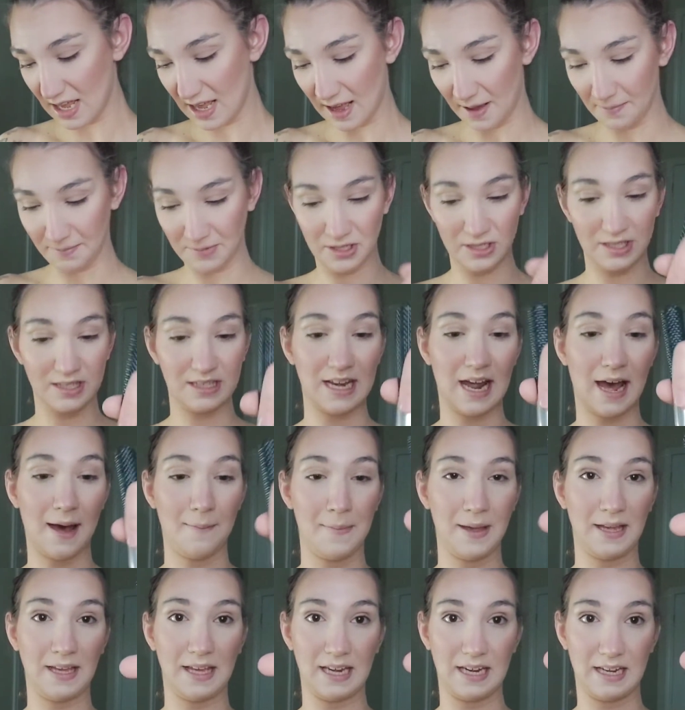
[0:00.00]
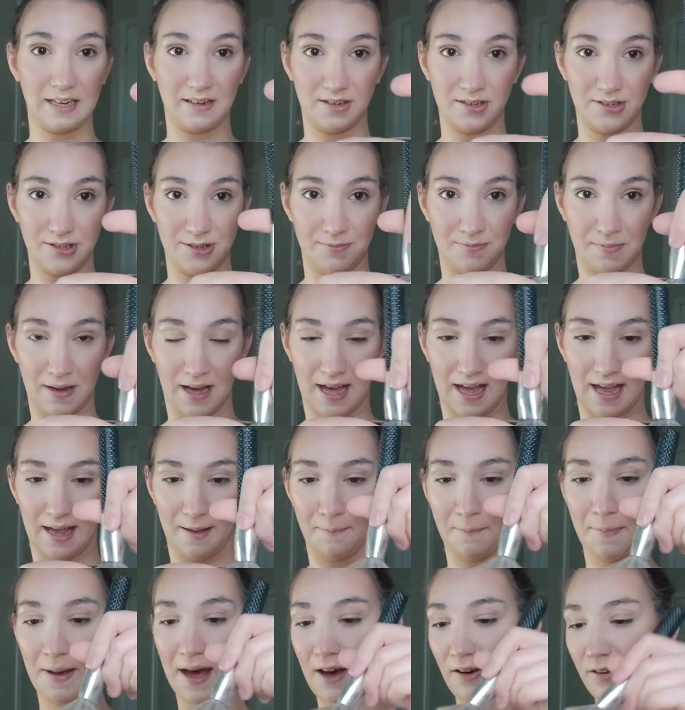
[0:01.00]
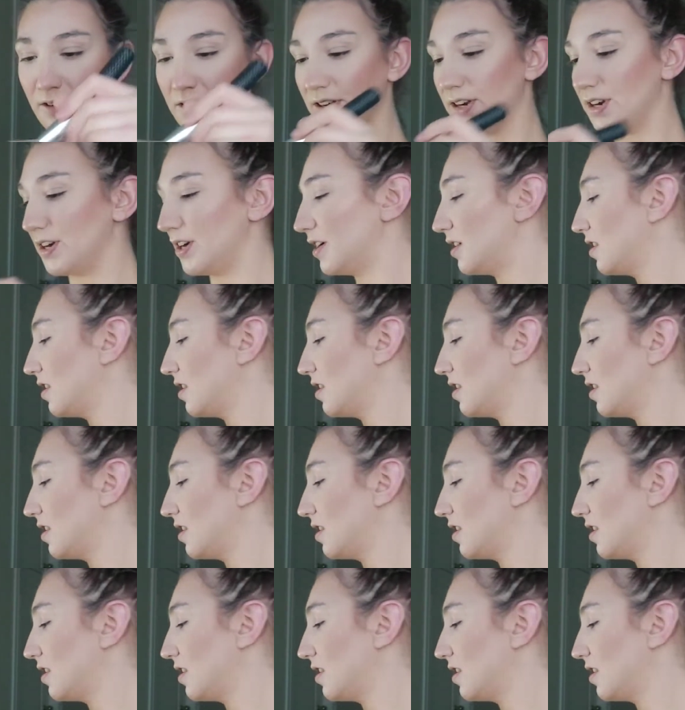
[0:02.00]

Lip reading: I'm just dabbing it into my powder.